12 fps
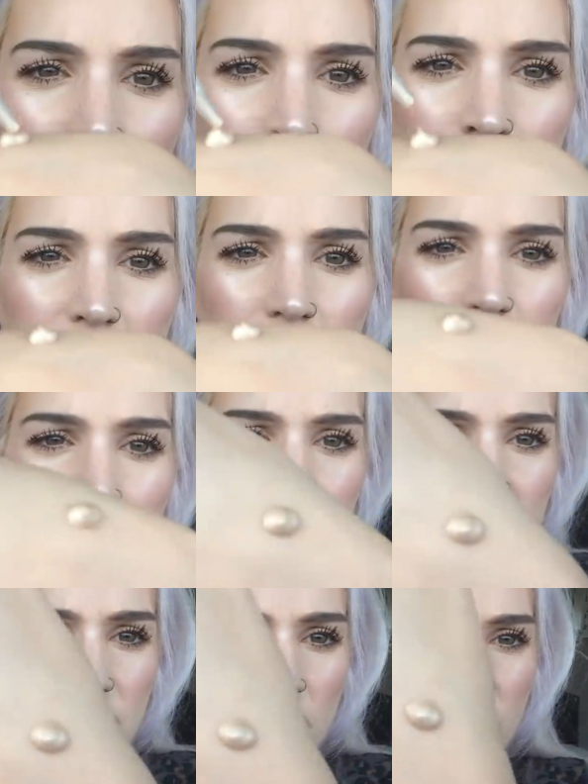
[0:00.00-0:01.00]
Oh my
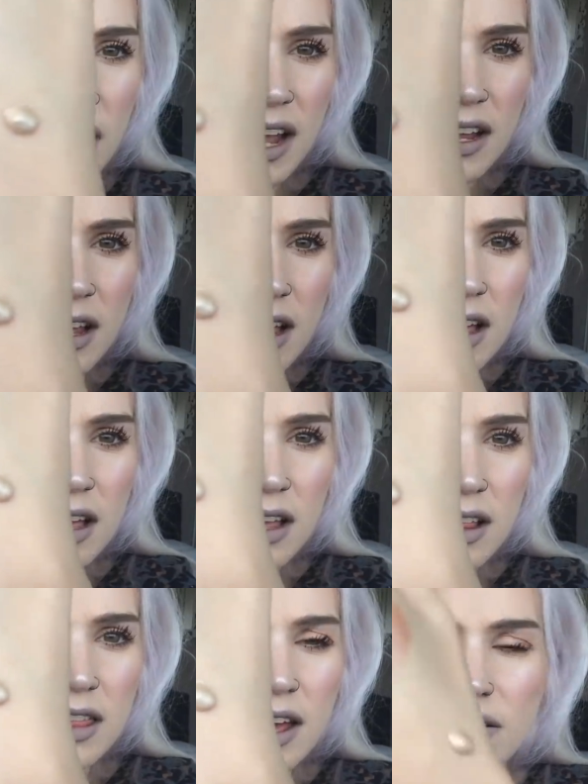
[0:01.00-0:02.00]
gosh. Okay,
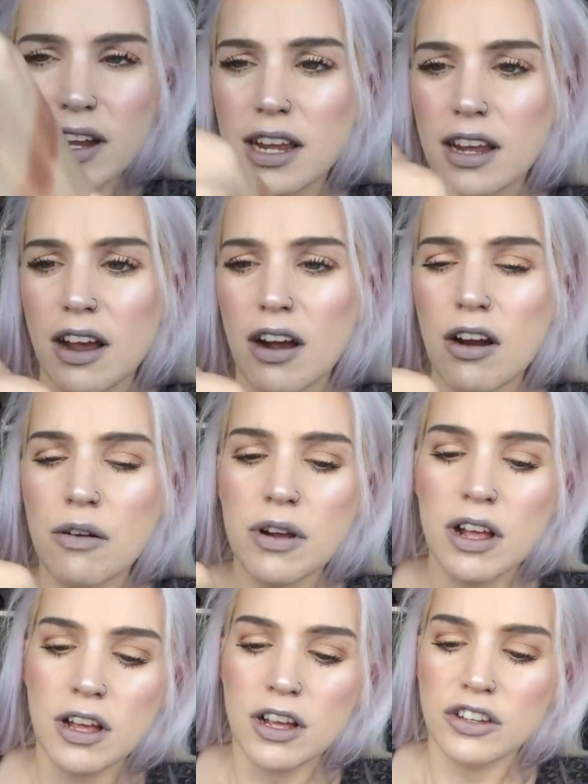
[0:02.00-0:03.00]
there we
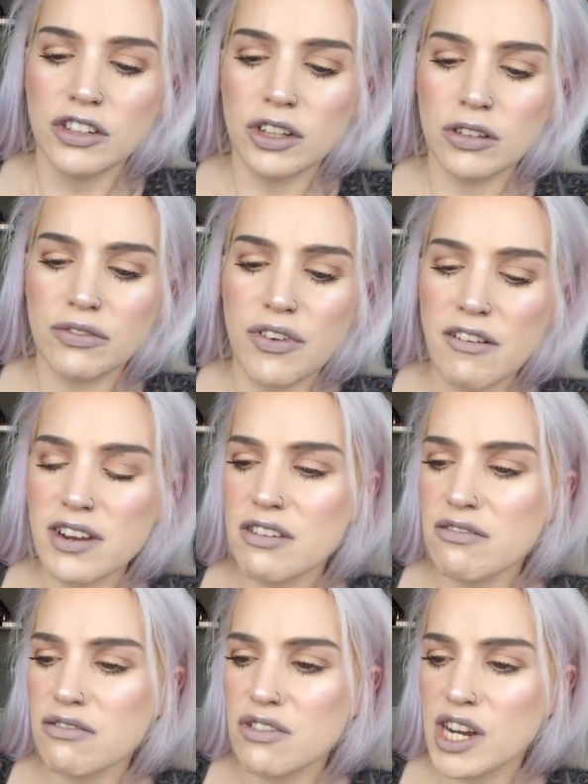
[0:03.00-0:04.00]
go. She looks very
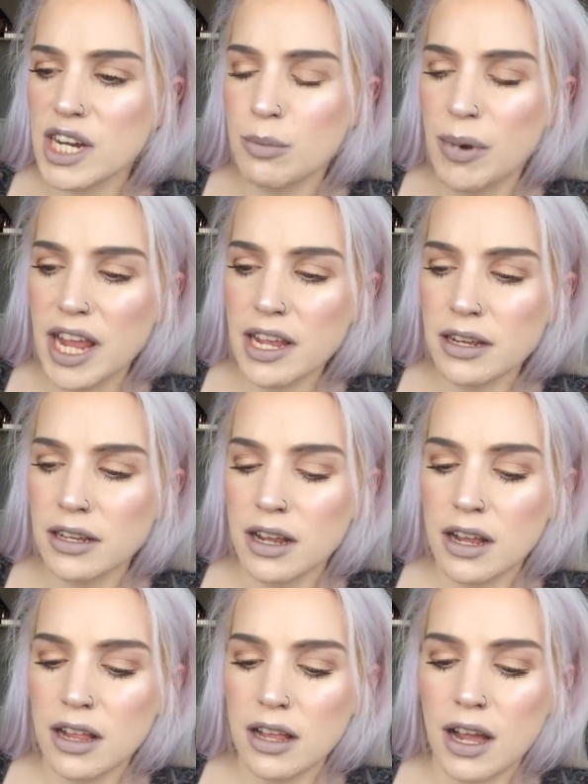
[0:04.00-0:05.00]
creamy
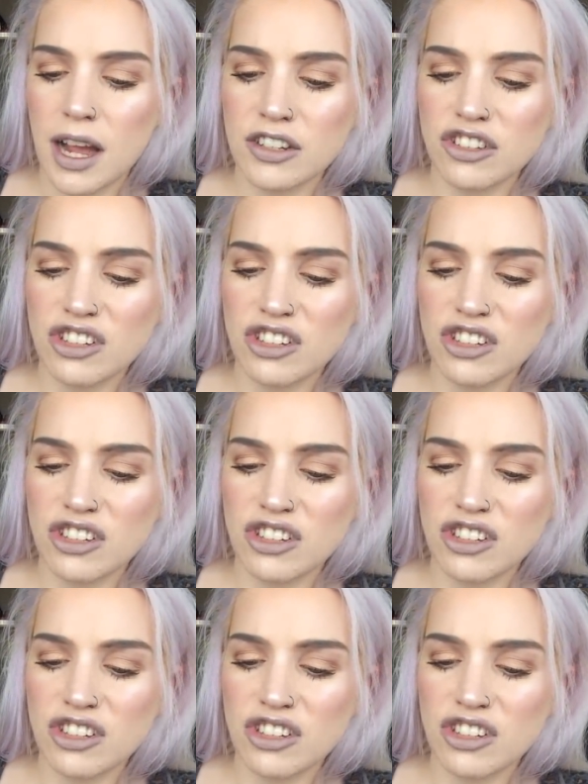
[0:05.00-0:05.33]
and